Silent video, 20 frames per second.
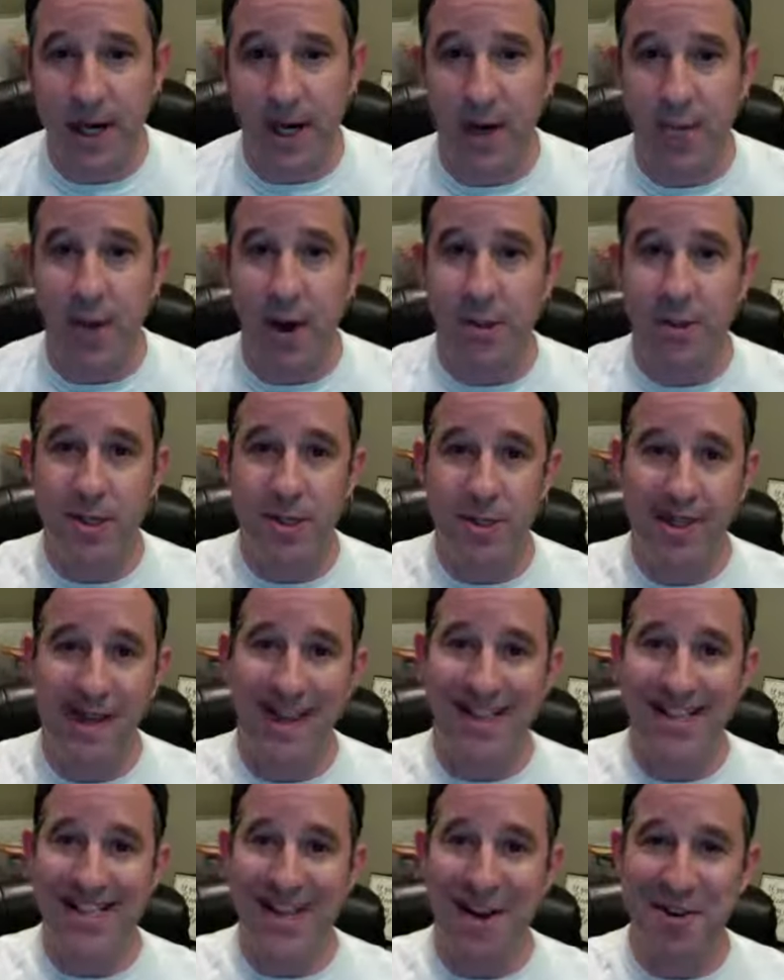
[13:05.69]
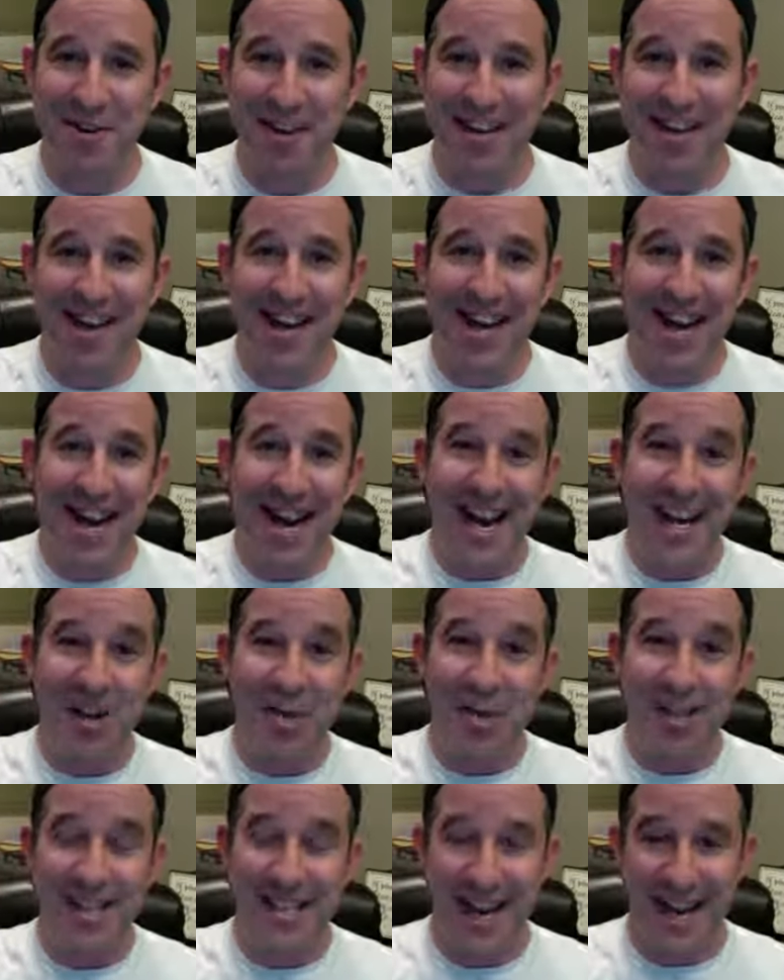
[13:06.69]
And I promise to stay in integrity and do
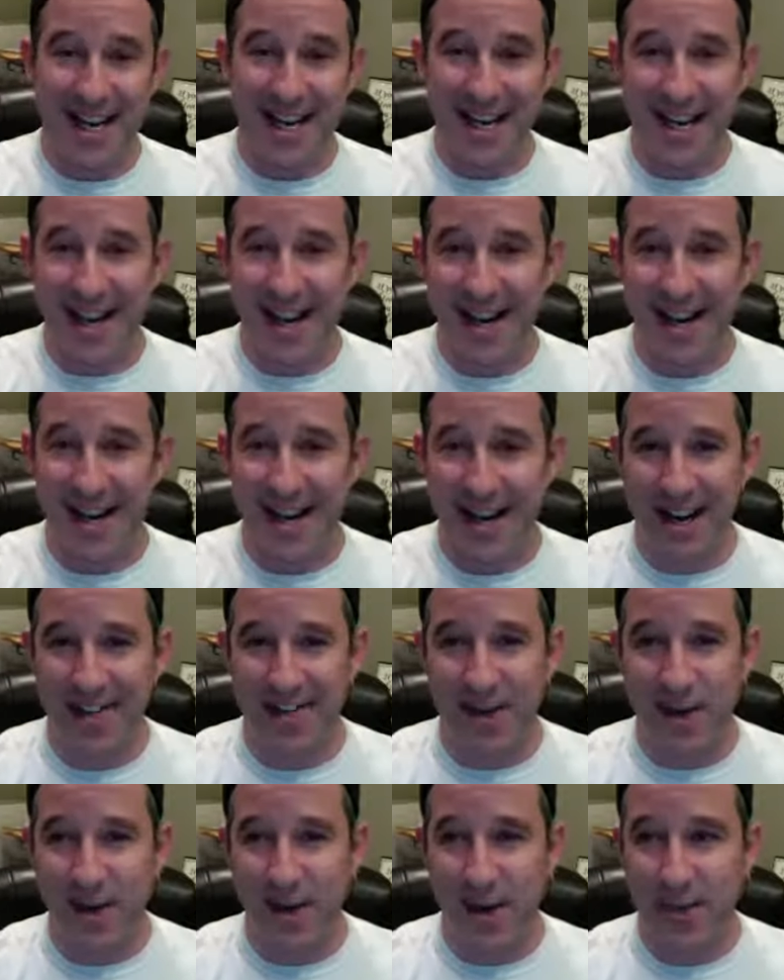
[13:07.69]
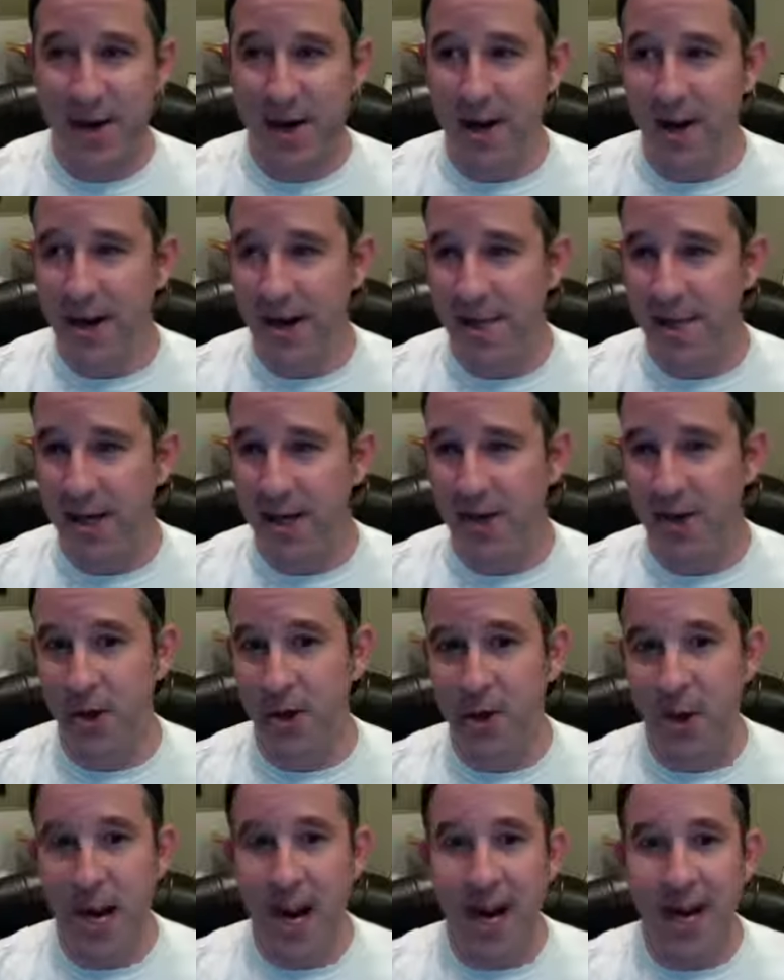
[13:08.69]
exactly that if you leave me a comment.
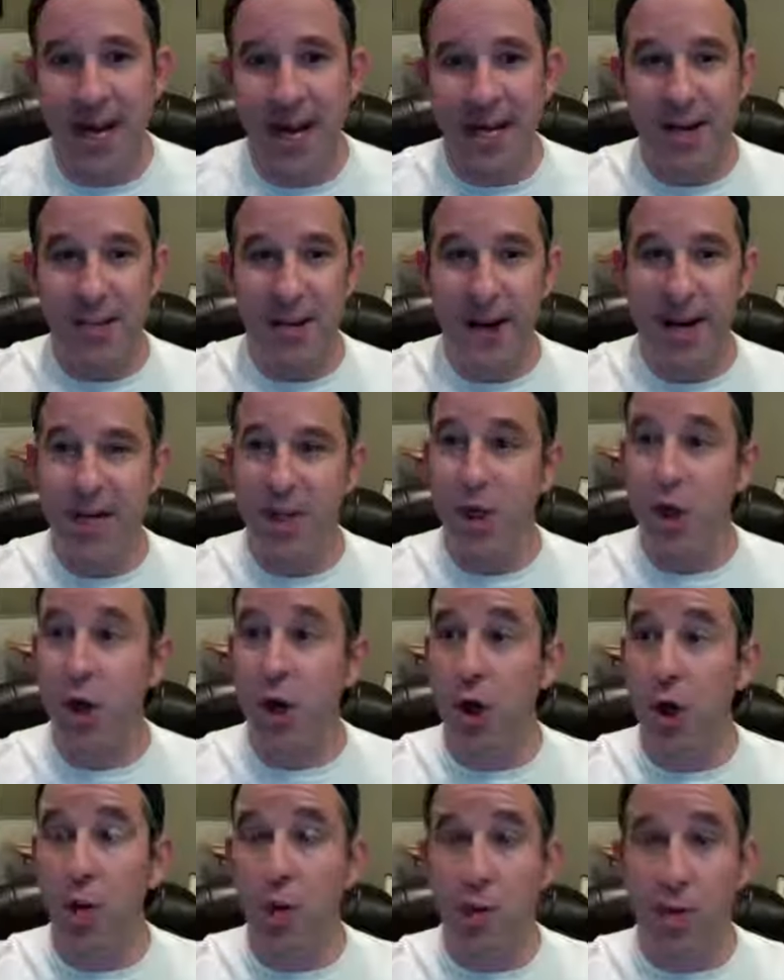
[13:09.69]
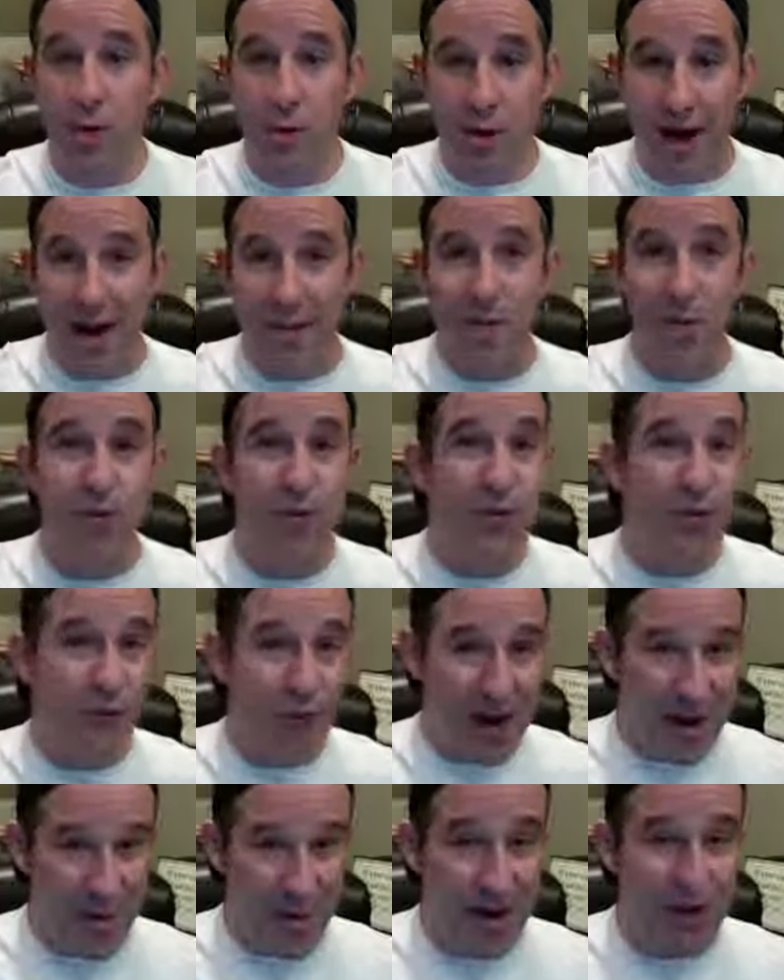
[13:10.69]
So like the page, go grab those
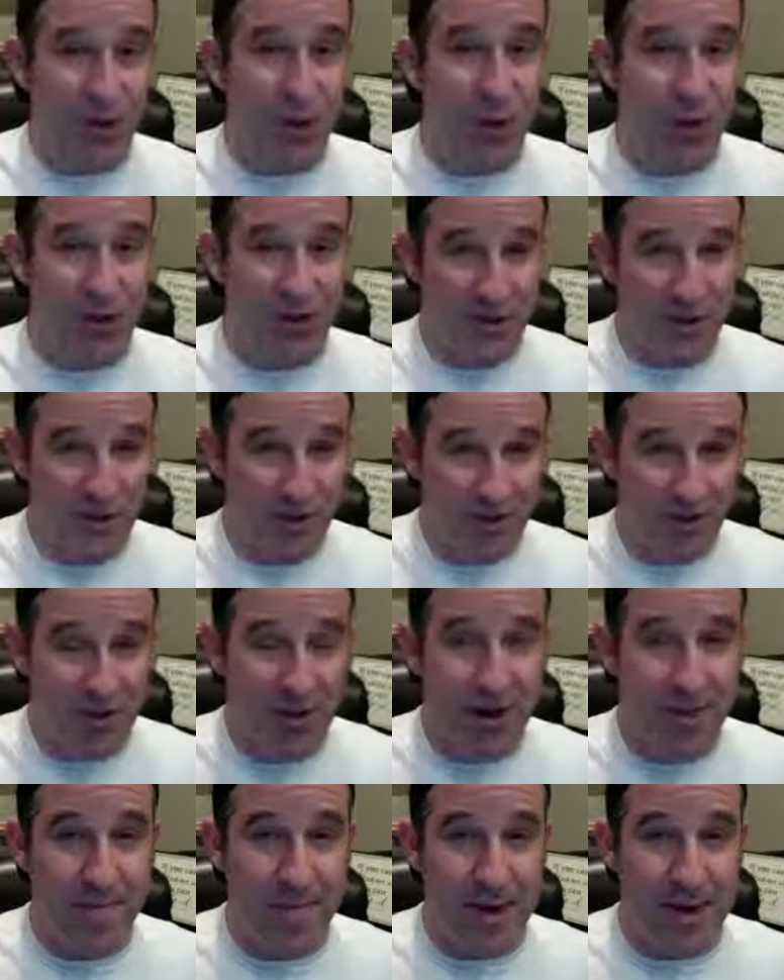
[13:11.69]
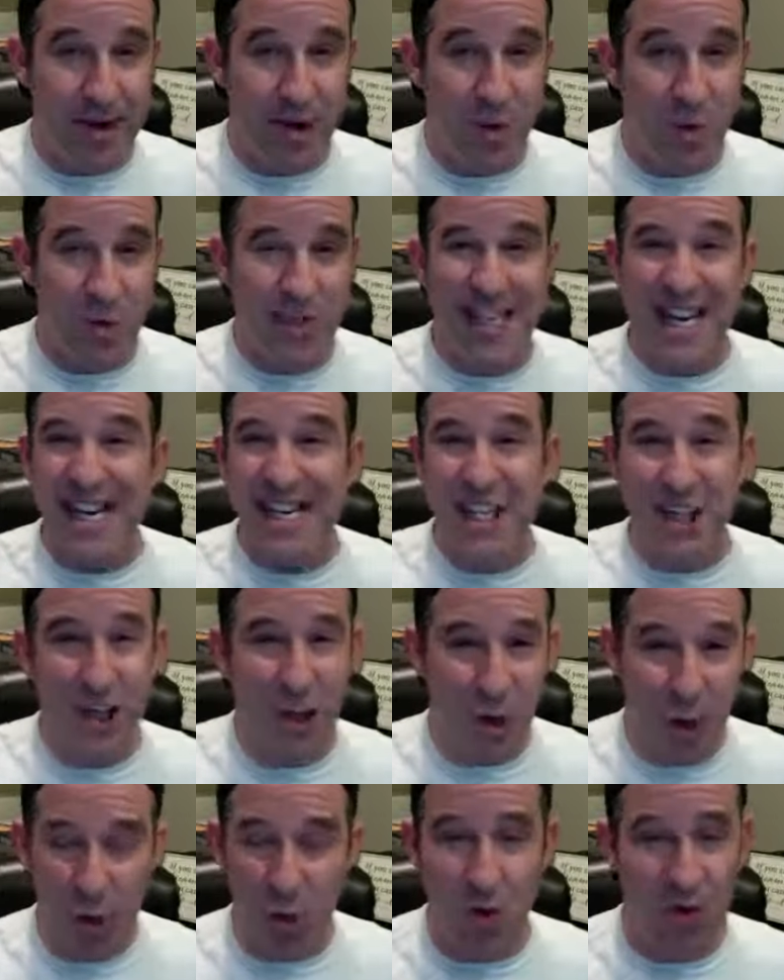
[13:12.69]
free resources, the free mini course. It's
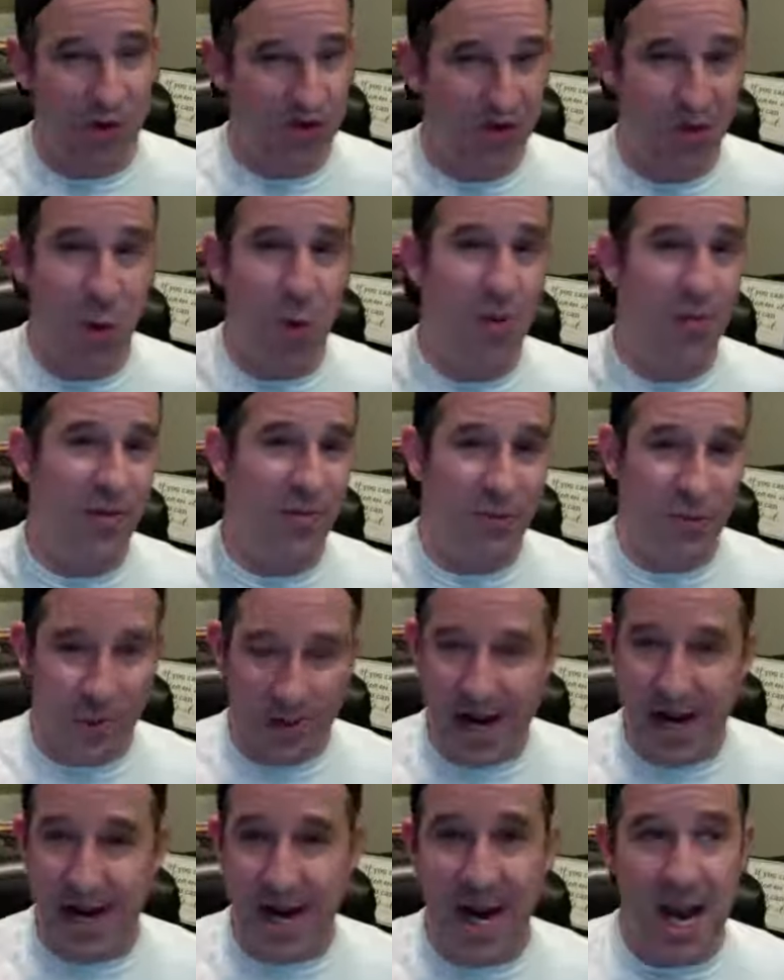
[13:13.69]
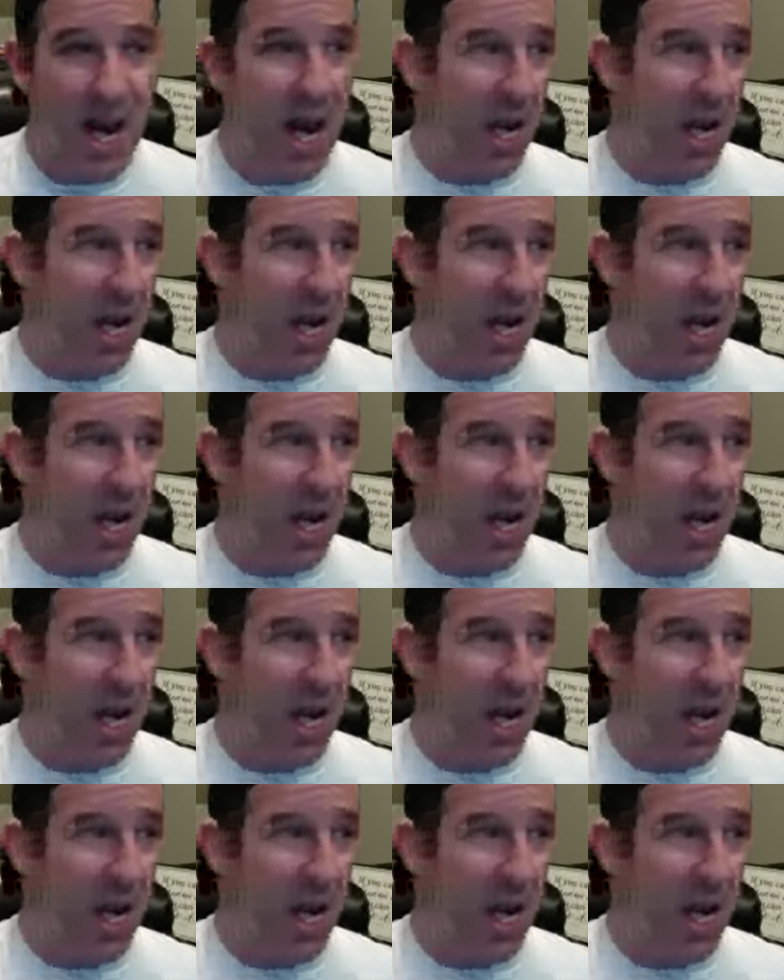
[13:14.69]
yours for free.